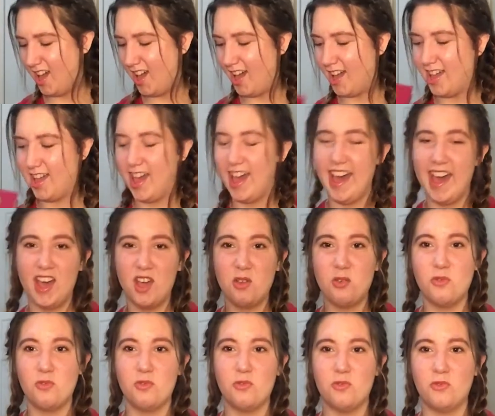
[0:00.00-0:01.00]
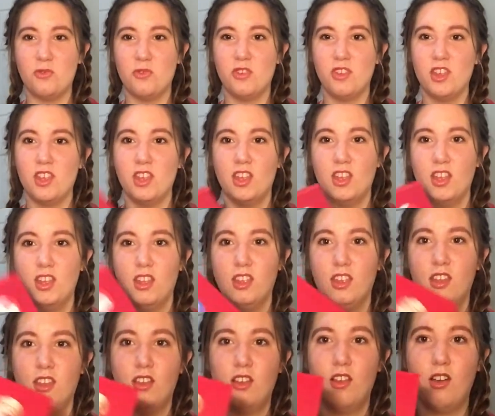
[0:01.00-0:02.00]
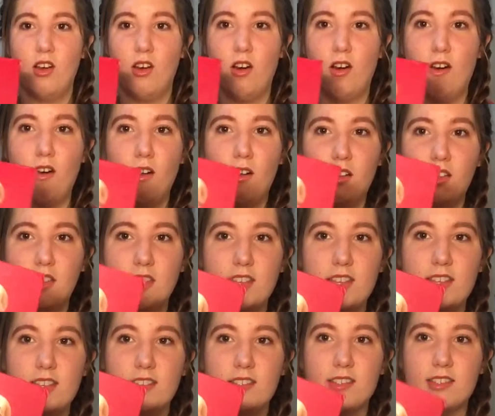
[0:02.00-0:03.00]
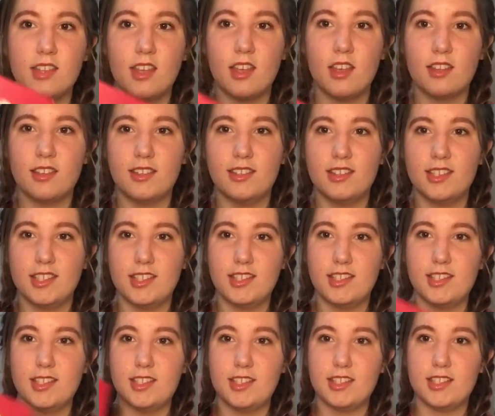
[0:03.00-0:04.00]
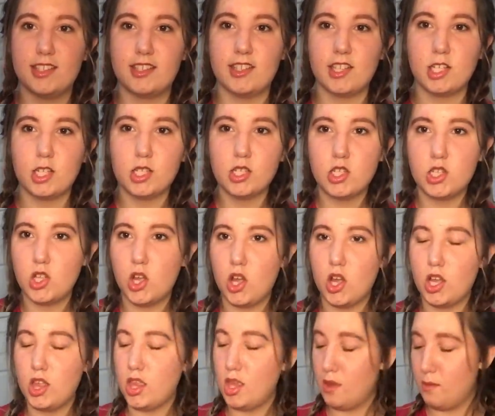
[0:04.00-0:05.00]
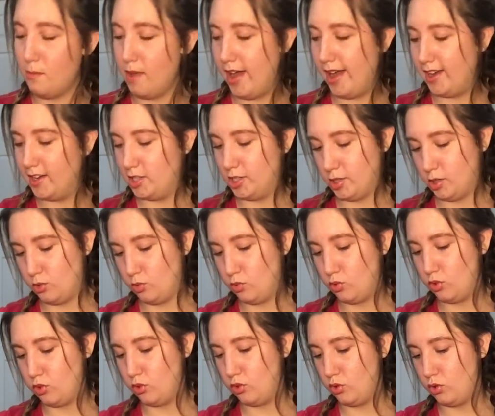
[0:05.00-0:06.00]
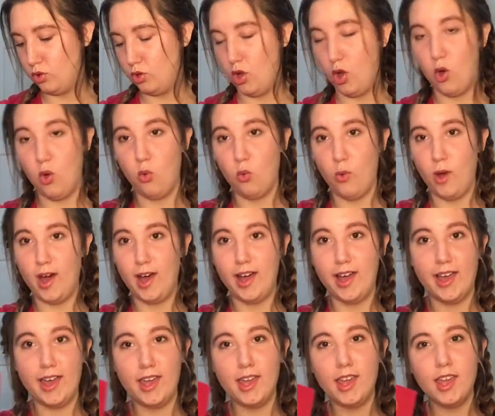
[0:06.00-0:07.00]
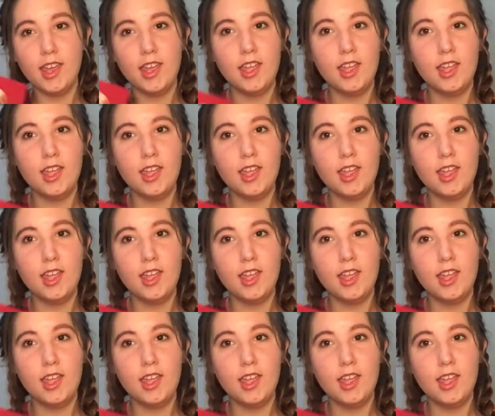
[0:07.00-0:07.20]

I have all of these Disney stickers on them. I don't know why.